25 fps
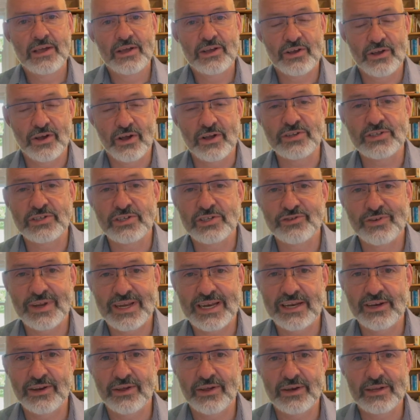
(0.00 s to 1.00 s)

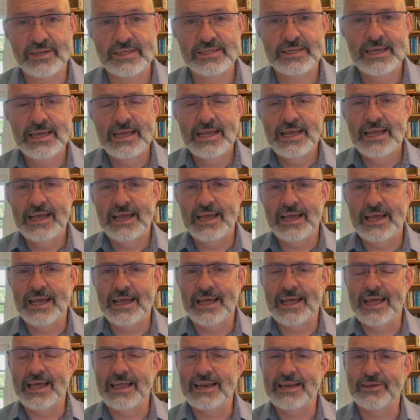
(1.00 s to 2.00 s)
concentrating on it.
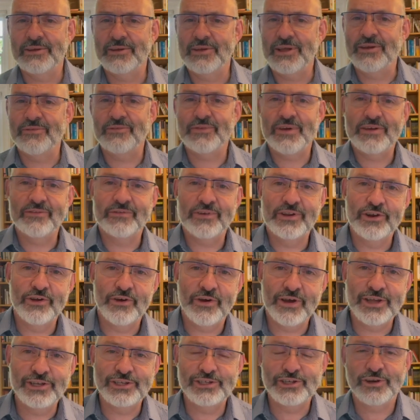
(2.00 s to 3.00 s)
And if I've
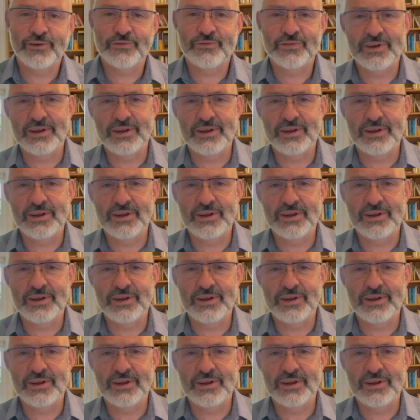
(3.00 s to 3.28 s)
annoyed you,